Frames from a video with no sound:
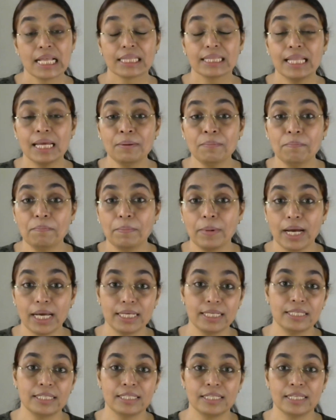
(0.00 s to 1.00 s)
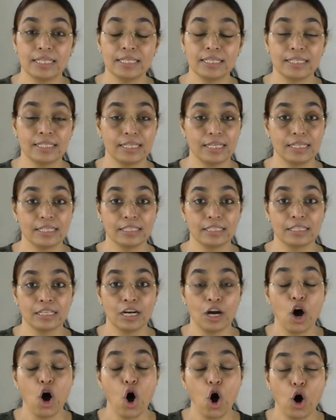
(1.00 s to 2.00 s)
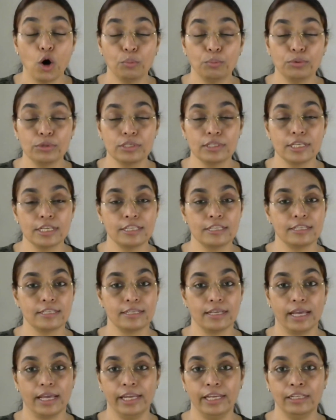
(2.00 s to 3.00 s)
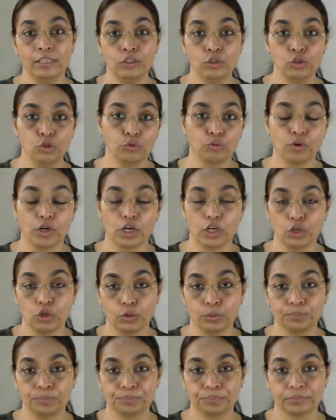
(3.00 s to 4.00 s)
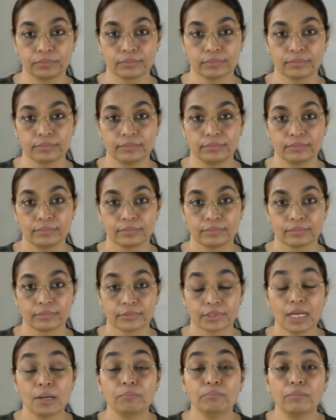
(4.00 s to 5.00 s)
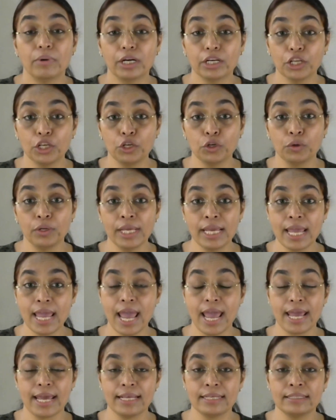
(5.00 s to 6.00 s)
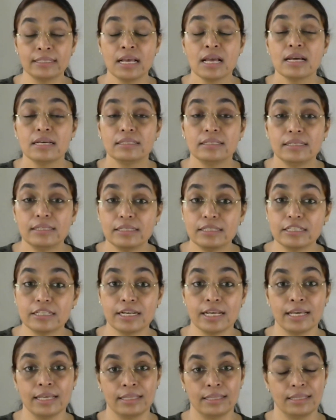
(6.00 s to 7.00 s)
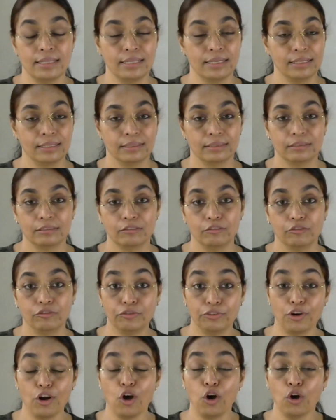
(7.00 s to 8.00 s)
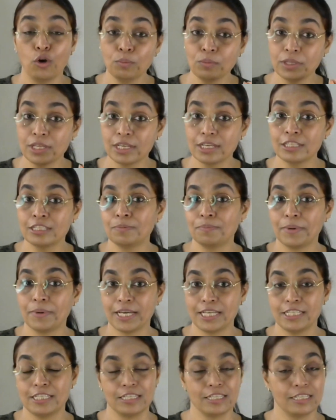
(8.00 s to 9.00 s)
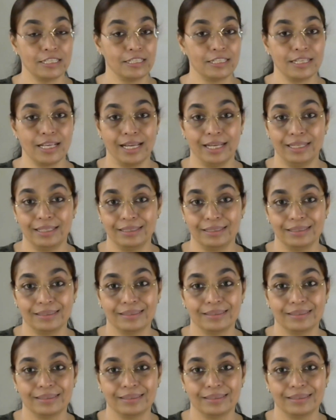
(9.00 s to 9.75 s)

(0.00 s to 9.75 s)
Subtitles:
Then Pisces is the opposite sign to Virgo. Mercury has strength from this Pisces sign.